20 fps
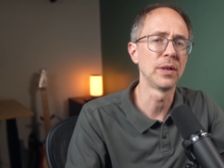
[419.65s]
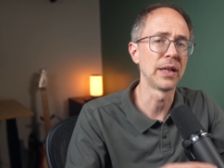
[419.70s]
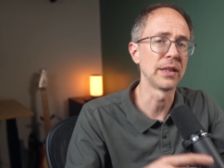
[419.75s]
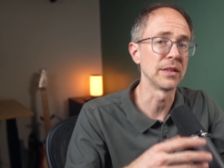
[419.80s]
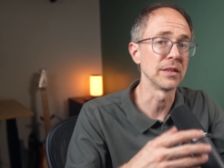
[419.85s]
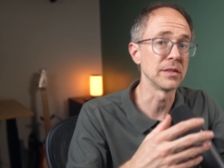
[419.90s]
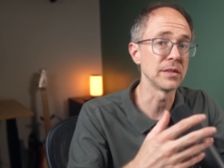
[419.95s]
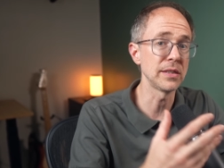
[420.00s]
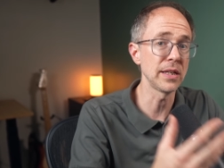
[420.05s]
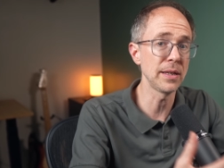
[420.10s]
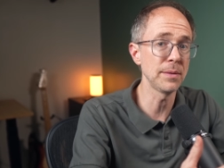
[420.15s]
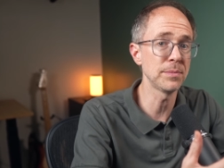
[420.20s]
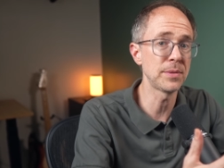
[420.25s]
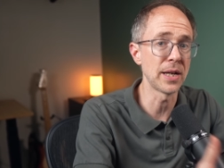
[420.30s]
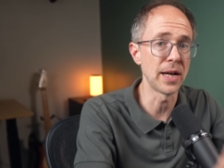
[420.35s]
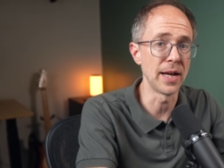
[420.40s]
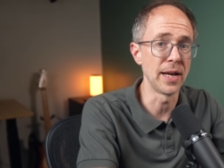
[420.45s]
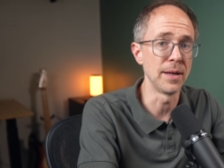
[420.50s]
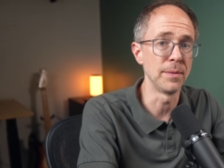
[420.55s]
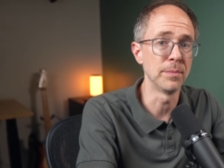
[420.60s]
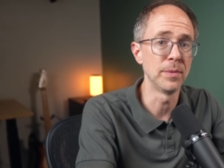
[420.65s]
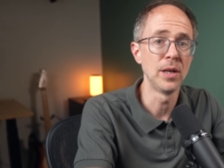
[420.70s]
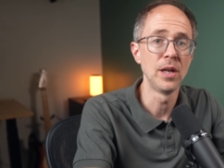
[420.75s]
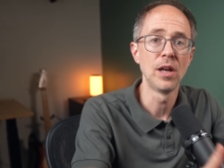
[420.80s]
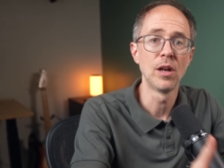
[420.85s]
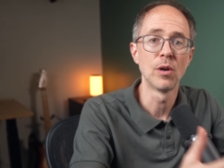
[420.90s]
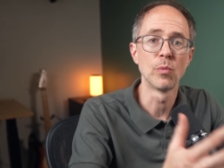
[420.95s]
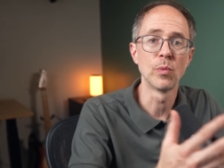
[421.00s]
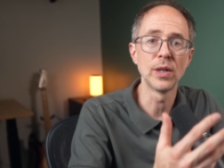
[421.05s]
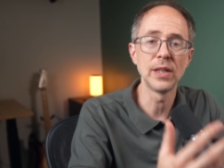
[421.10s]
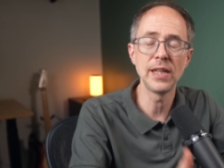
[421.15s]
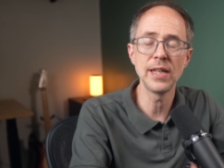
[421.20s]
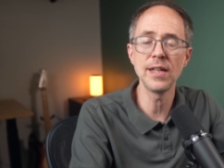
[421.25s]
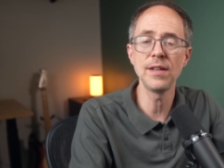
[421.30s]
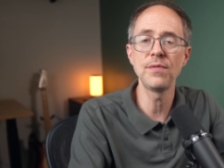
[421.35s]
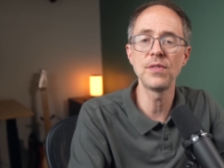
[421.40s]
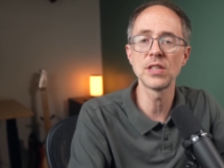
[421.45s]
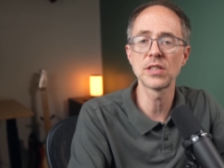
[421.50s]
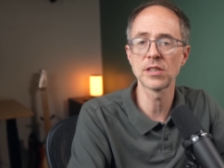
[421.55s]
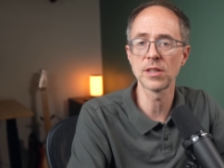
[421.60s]
at the same time,
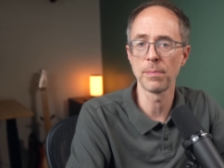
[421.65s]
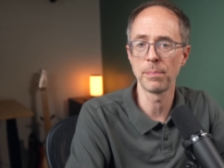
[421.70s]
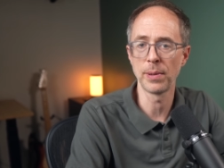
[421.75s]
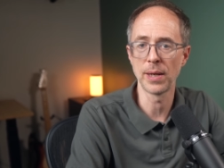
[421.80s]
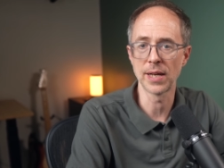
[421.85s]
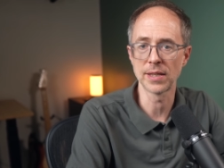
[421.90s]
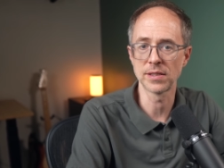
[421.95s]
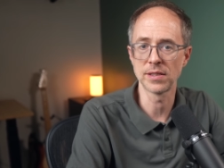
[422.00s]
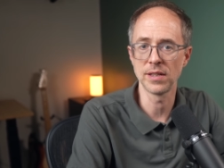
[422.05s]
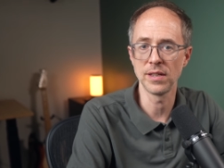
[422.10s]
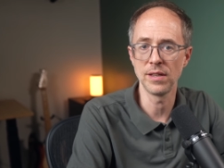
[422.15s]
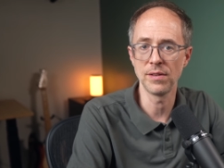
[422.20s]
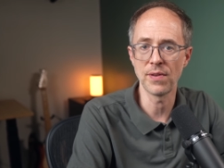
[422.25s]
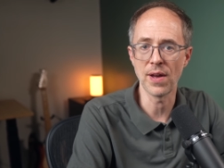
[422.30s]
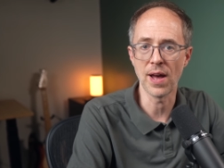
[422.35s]
relieve this complexity of